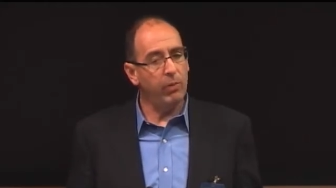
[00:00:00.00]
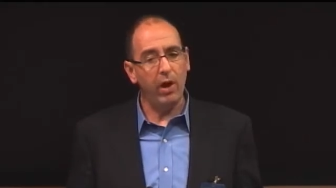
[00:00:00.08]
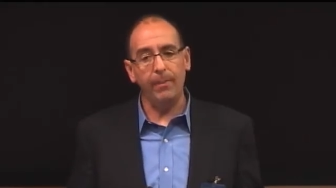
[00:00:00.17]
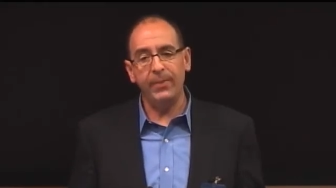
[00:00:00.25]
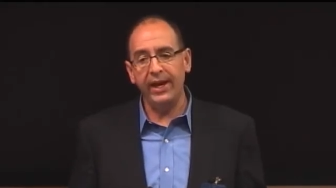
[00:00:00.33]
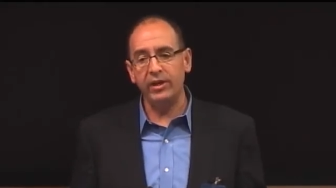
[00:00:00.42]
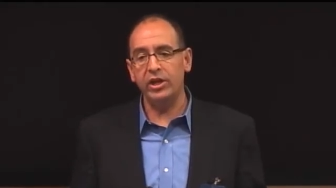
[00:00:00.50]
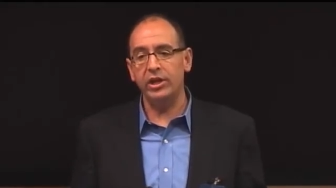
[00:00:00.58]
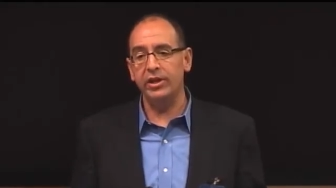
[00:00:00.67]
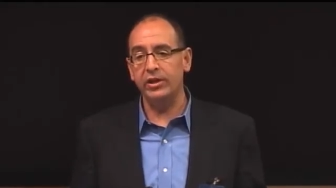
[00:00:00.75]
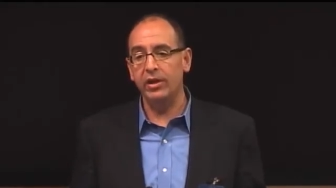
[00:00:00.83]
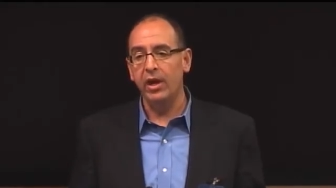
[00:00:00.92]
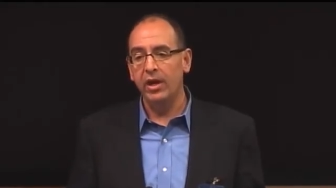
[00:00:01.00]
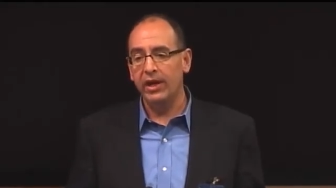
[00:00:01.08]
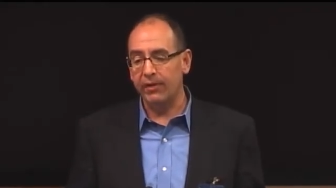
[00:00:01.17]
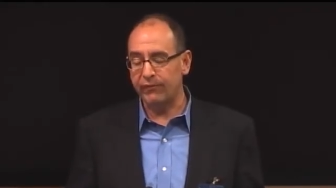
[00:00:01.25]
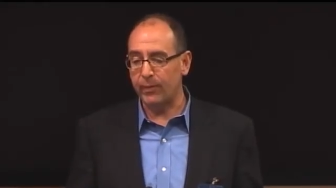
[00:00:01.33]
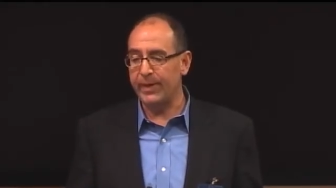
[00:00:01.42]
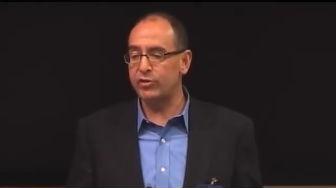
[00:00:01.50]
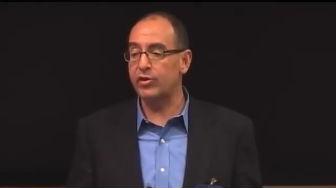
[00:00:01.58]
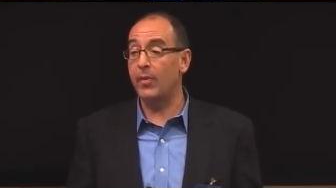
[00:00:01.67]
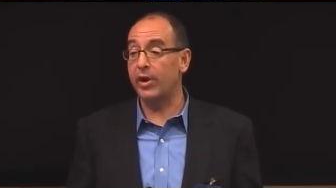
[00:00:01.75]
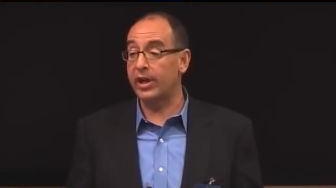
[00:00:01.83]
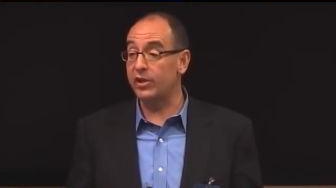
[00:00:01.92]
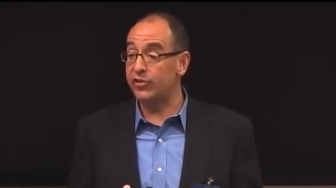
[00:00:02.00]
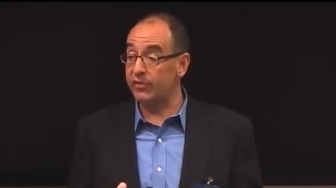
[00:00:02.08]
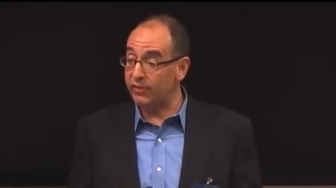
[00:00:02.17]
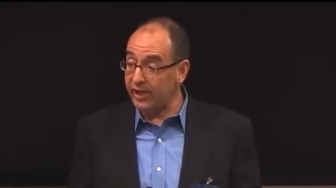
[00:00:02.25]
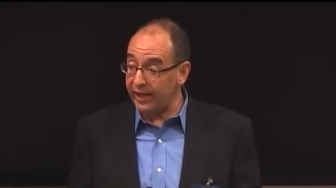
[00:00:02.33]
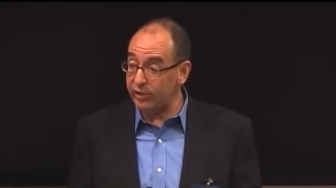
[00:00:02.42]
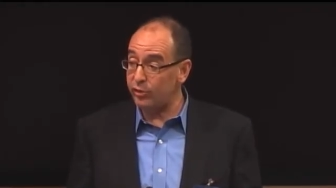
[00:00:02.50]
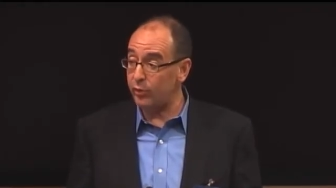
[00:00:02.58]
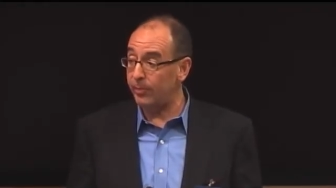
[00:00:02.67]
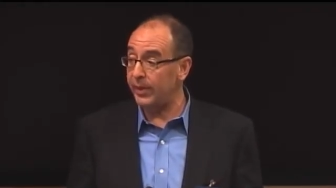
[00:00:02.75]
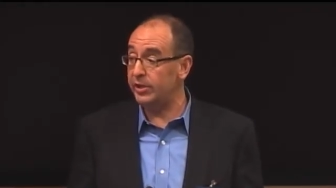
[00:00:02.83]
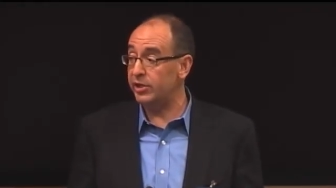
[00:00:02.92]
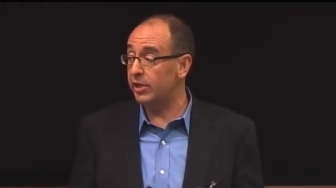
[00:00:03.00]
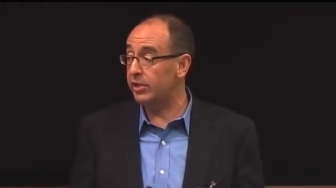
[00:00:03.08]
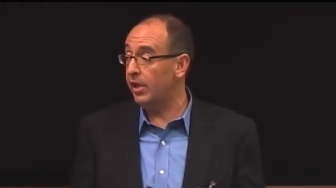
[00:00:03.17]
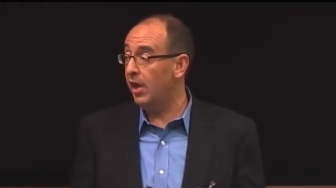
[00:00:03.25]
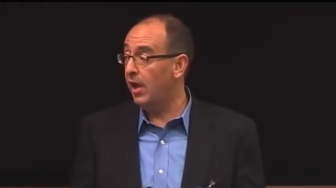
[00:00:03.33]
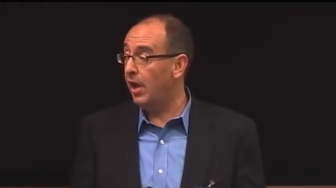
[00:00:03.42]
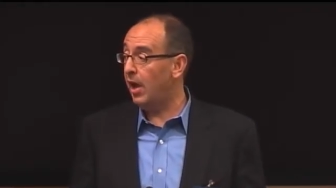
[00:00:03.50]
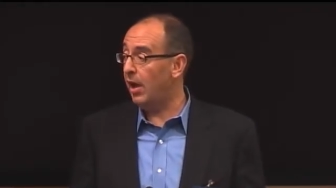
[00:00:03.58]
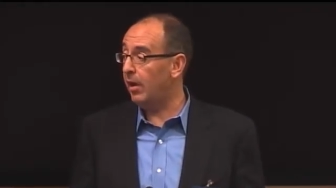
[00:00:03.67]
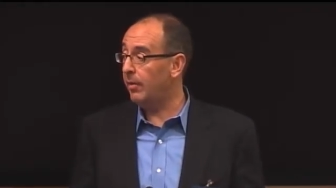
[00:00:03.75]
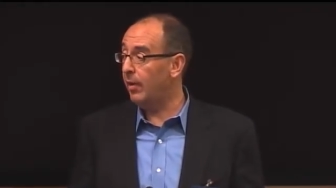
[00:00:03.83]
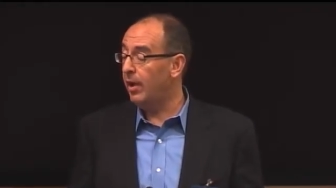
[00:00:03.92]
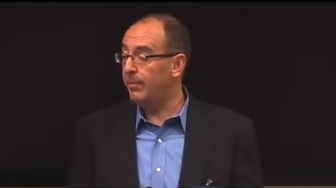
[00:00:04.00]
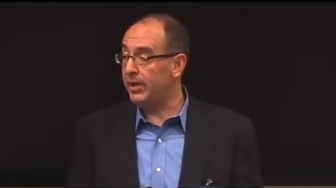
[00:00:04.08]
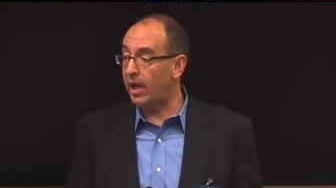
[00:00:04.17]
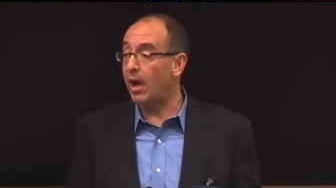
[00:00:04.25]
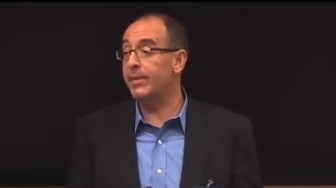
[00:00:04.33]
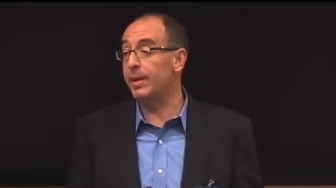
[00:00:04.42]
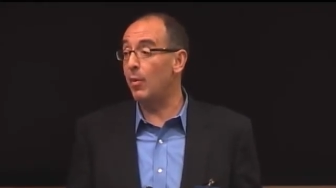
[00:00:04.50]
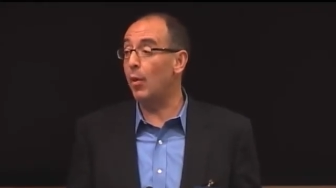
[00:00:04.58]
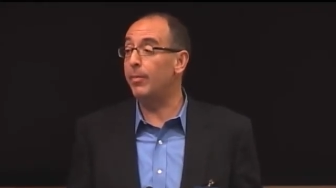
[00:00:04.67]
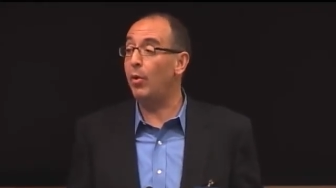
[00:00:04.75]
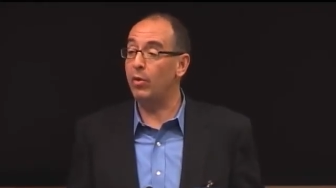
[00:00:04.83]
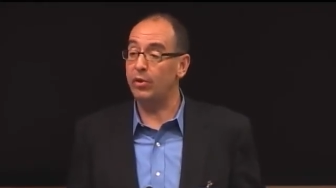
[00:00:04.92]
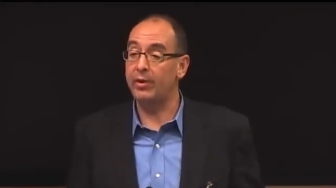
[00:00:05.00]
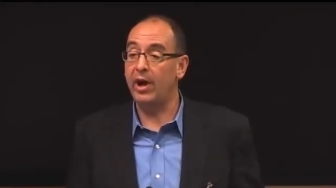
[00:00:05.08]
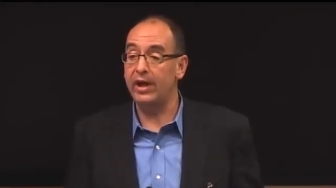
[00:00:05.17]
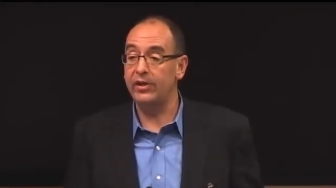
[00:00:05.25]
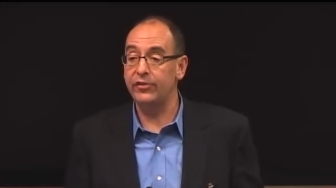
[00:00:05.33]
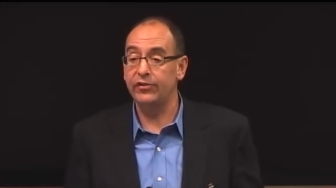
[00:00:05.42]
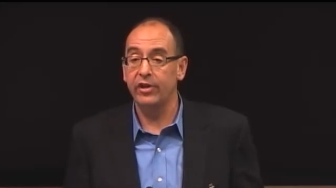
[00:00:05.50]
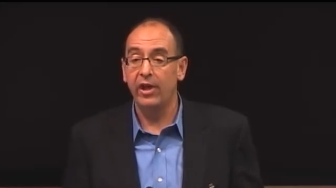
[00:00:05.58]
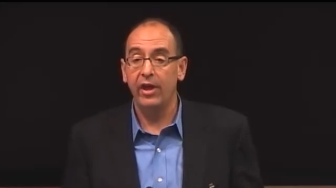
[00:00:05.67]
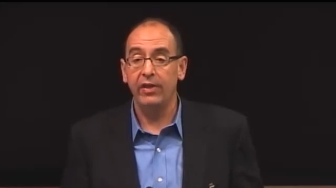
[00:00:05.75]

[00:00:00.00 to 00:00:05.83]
opinion and information markets have led to opinion Uh, becoming more polarized,